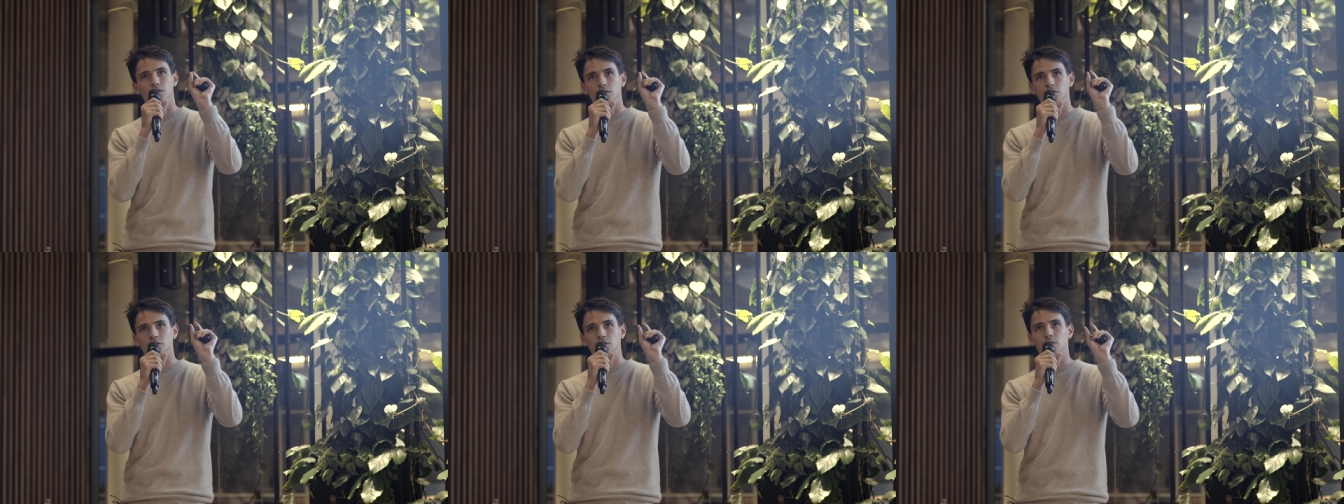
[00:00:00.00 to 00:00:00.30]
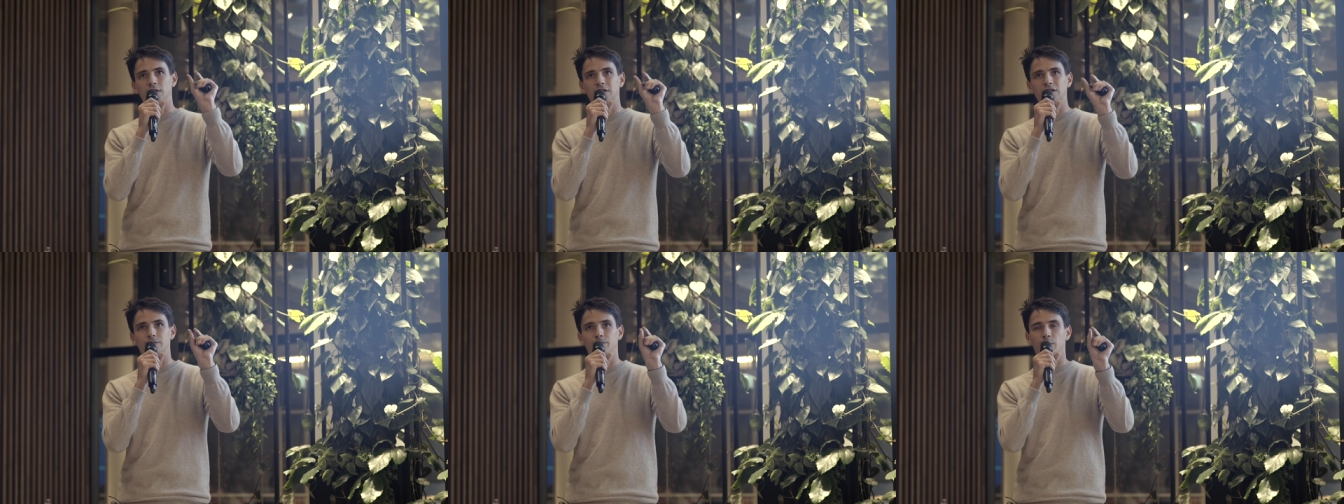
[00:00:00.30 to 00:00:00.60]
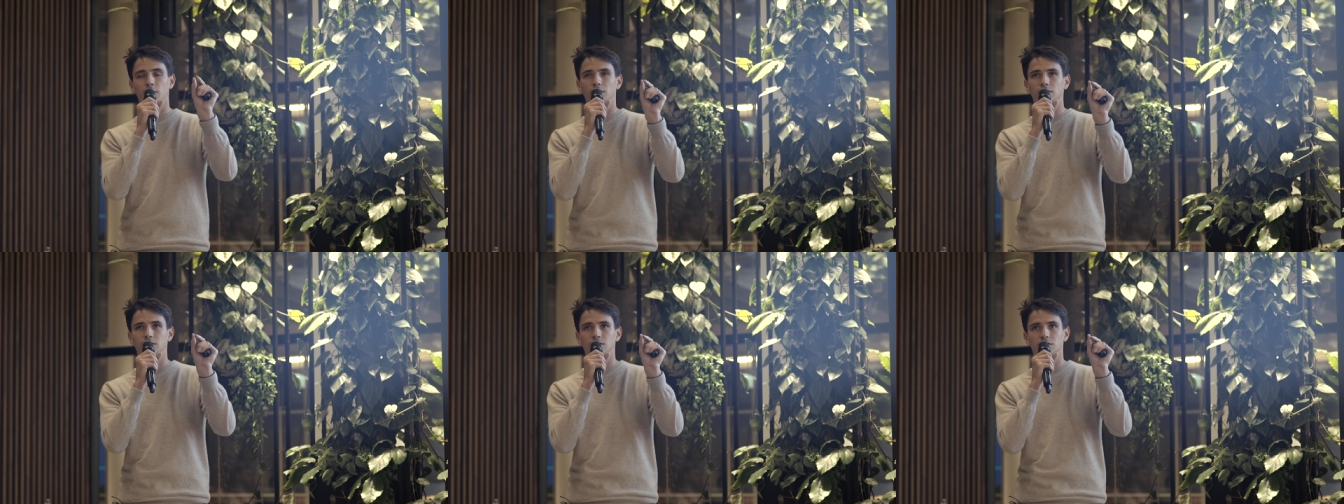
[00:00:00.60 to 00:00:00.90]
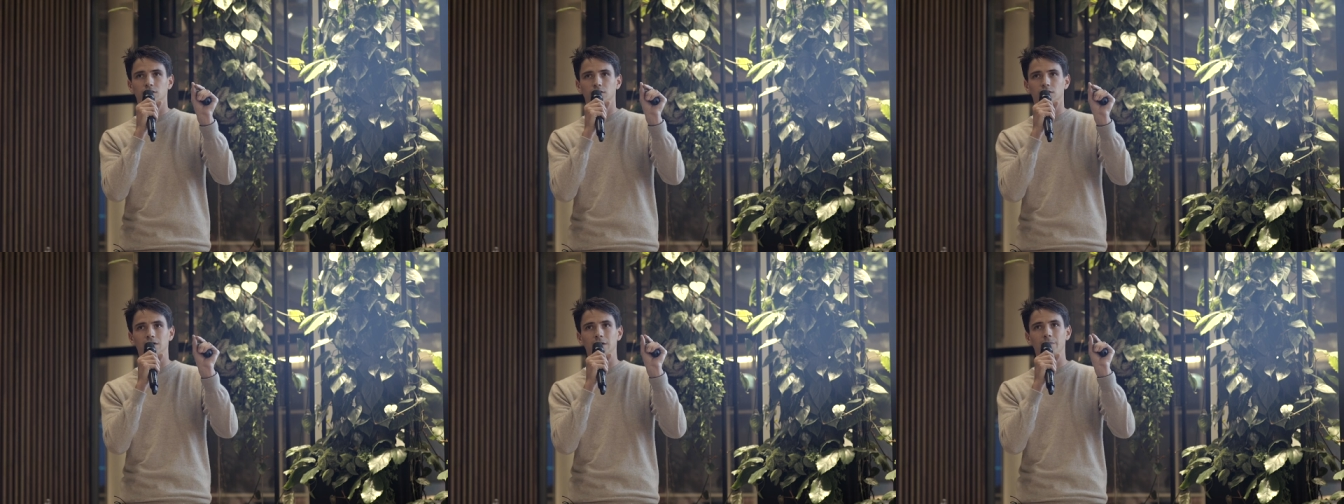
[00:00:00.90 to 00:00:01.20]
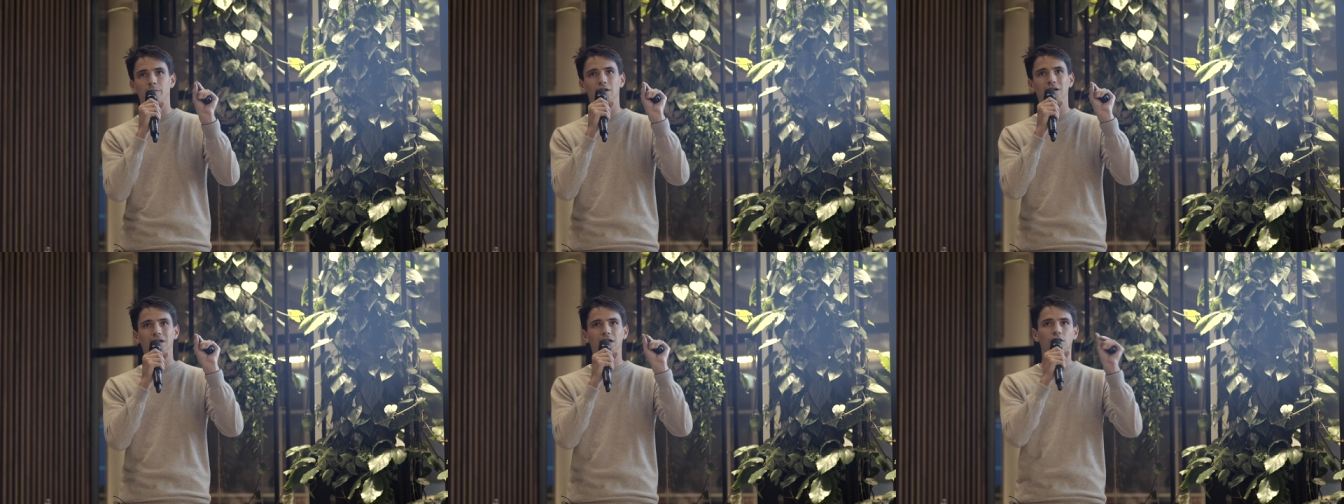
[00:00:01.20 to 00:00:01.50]
sweet spots
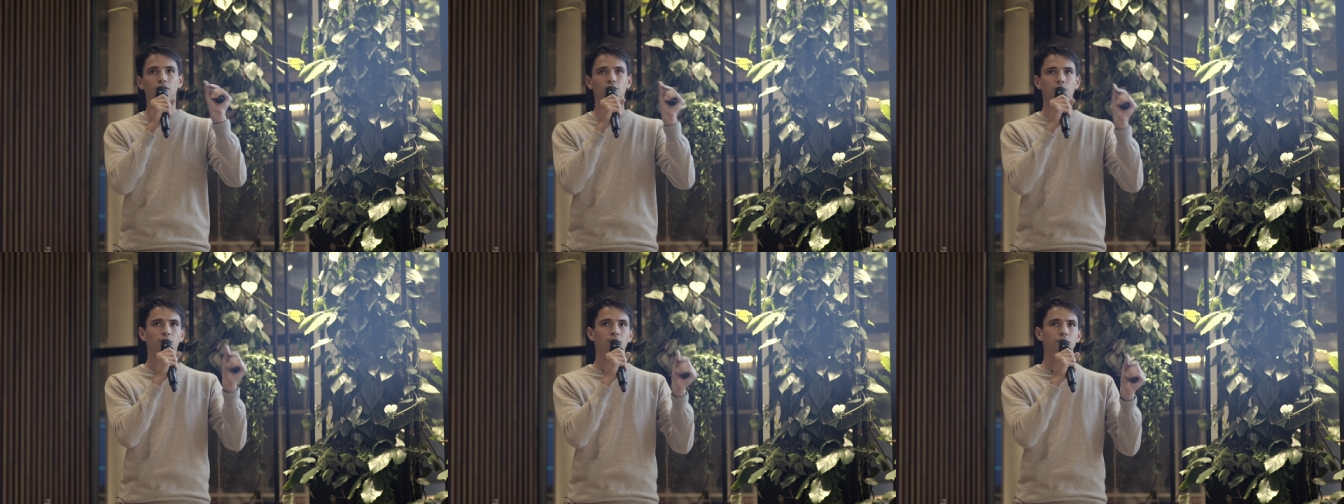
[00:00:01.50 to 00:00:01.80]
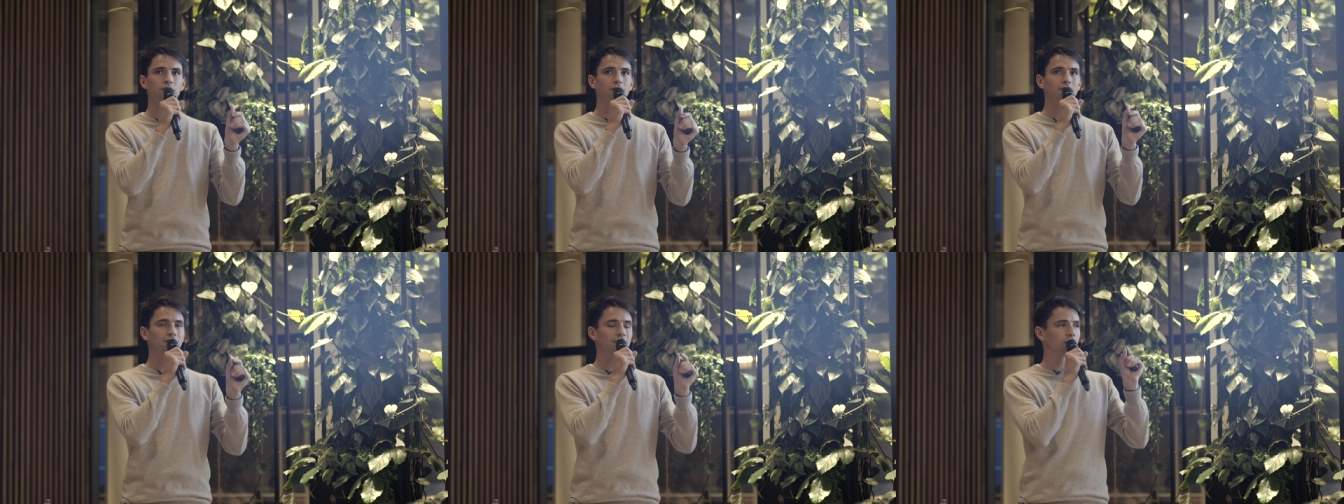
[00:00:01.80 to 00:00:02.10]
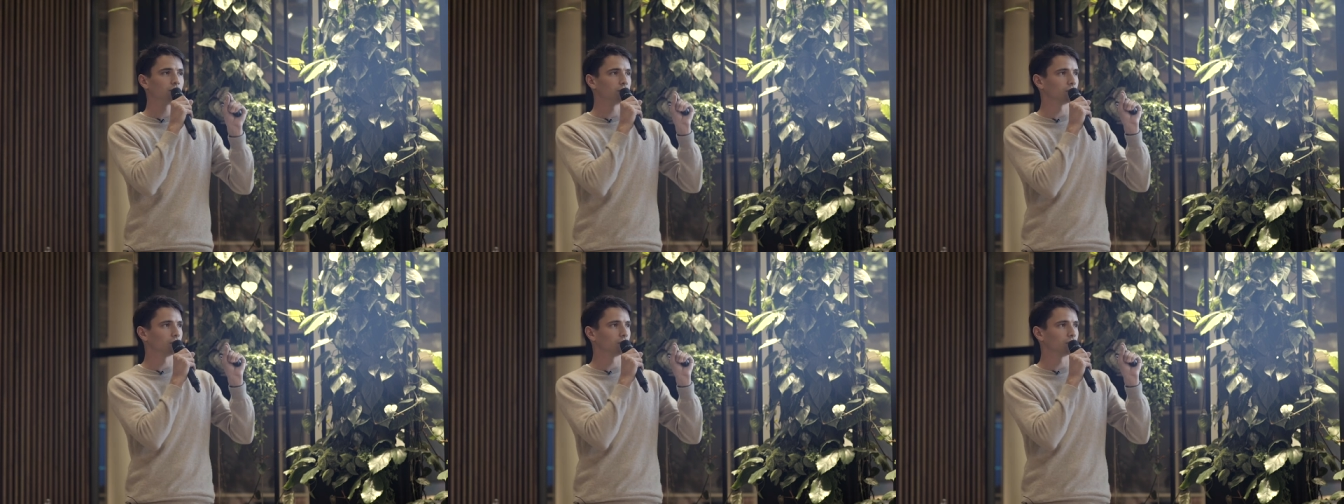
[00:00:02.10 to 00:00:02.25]
depending on your audience and